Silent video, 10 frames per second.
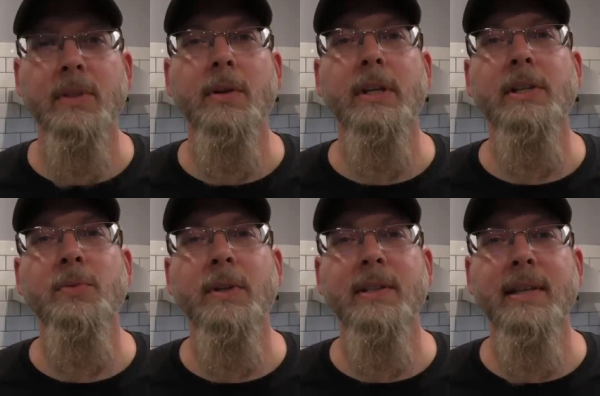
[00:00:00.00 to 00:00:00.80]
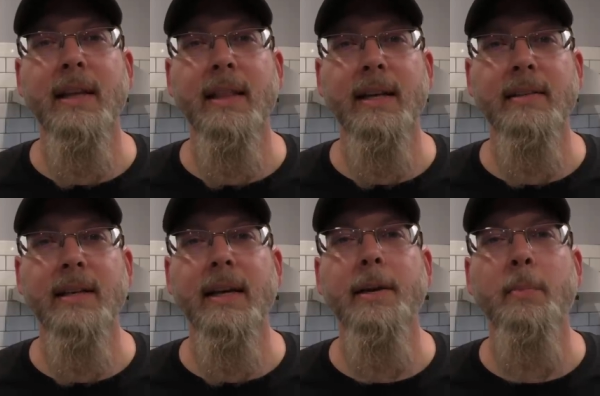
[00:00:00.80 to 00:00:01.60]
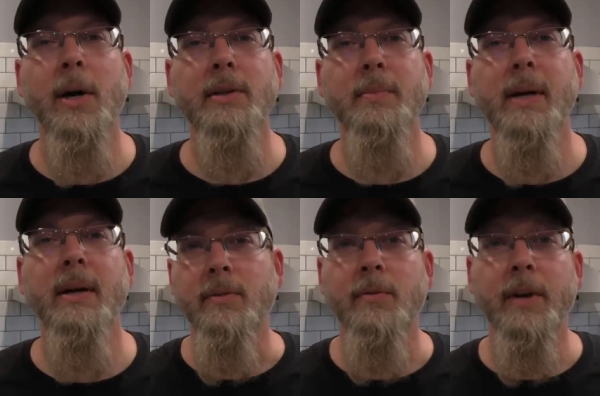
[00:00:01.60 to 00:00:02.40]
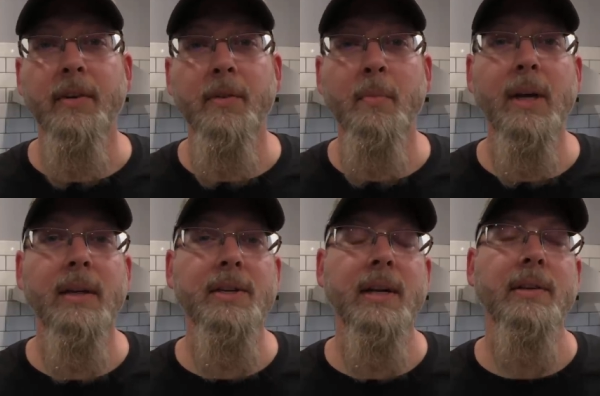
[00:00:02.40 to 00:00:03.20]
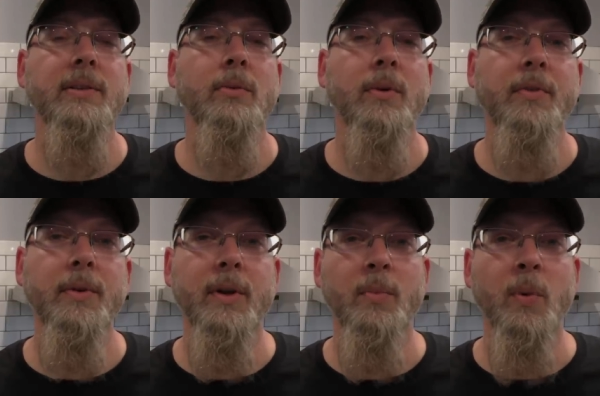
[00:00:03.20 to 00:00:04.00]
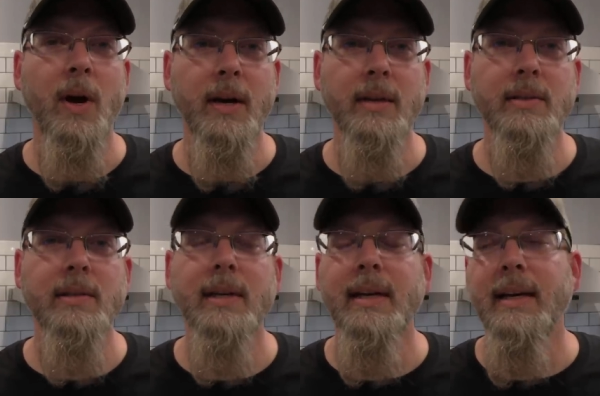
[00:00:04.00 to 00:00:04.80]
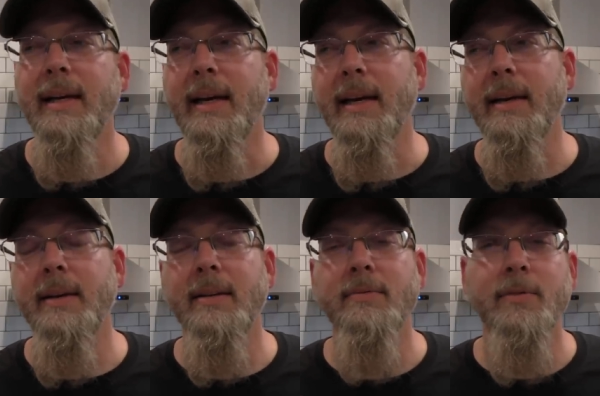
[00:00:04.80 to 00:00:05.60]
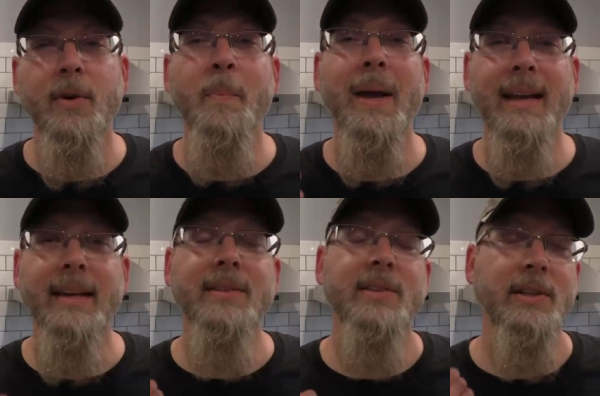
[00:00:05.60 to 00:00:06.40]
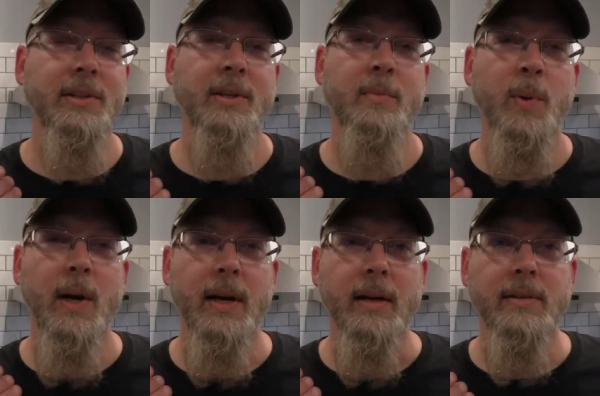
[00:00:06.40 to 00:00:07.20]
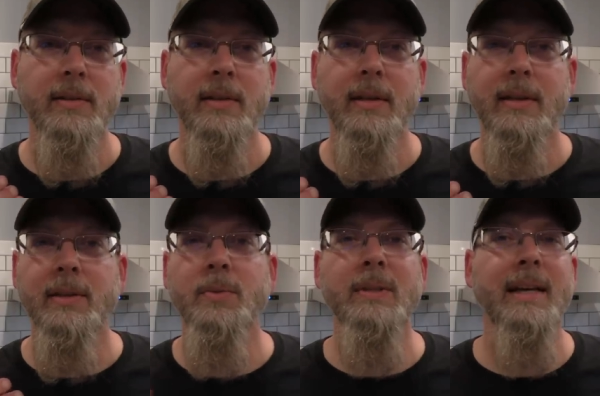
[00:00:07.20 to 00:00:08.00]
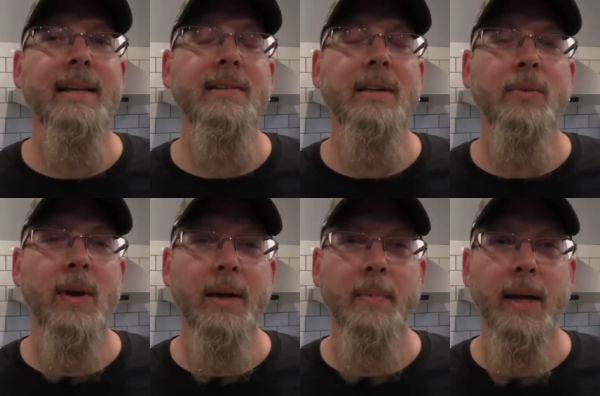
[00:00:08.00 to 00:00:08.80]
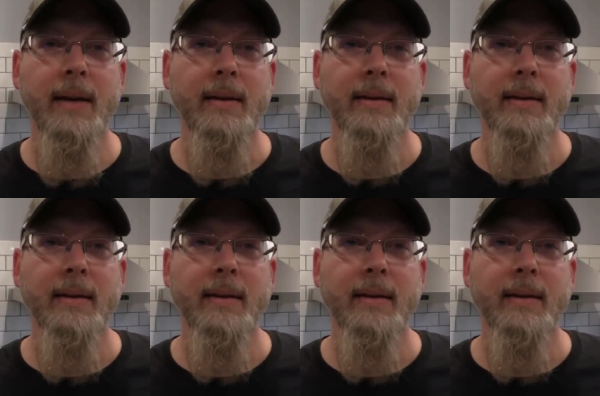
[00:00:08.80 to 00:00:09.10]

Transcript: So I just want to say thanks again to Bossman for giving me a chance to review their products and for making such good products. This was easy to recommend.